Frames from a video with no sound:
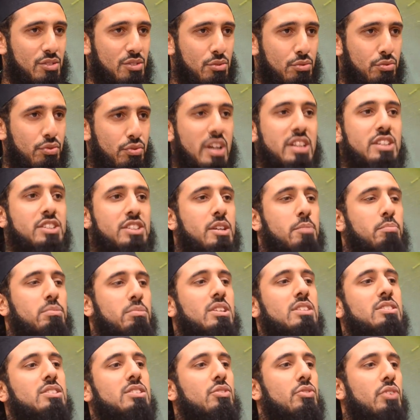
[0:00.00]
Friendship
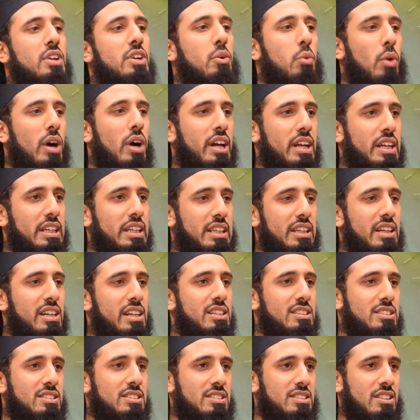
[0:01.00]
doesn't require
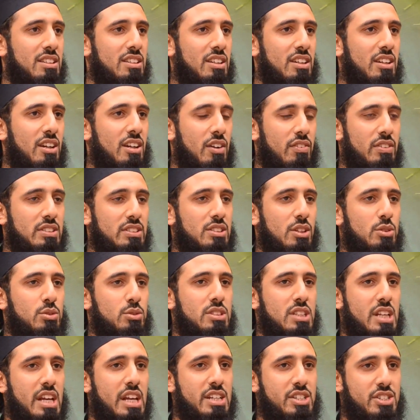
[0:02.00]
years of
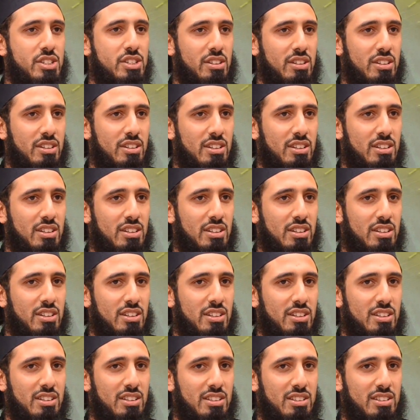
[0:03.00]
association.
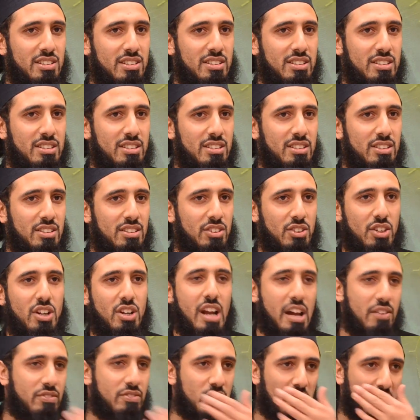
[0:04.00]
You don't
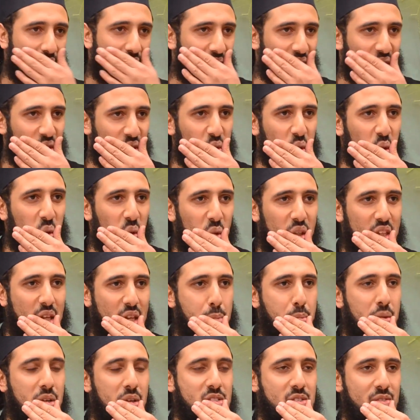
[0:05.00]
have to go to school with
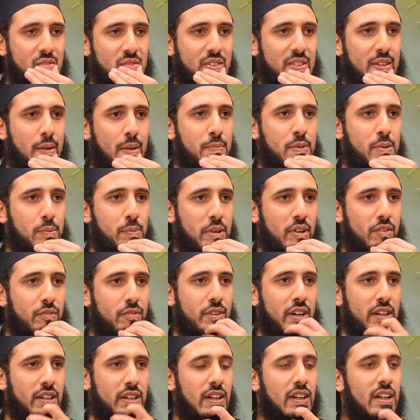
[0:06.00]
that person for them to be a
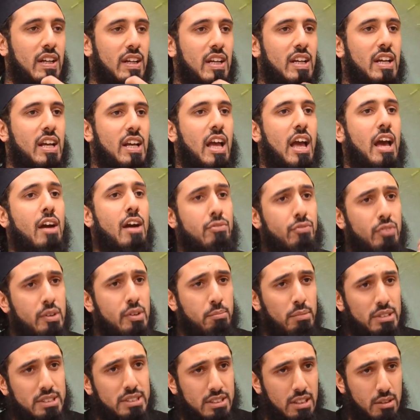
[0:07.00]
friend. Every
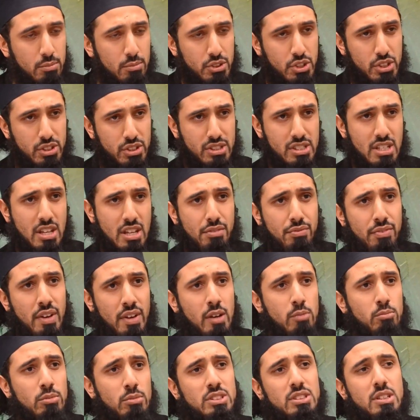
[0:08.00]
Muslim should see a
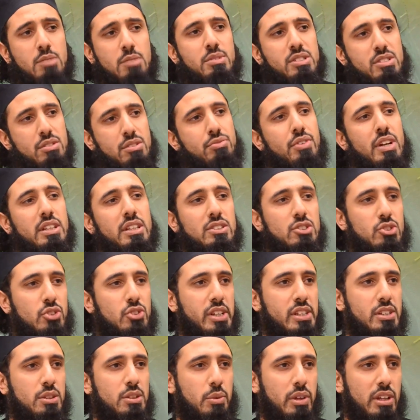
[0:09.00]
fellow Muslim as a friend
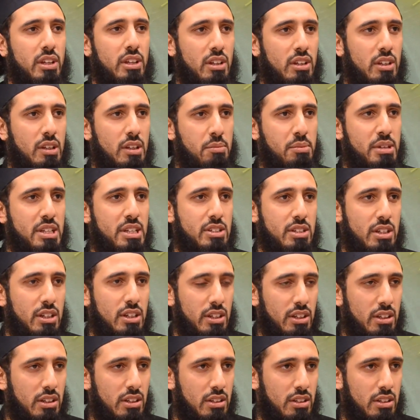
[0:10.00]
straight away, immediately.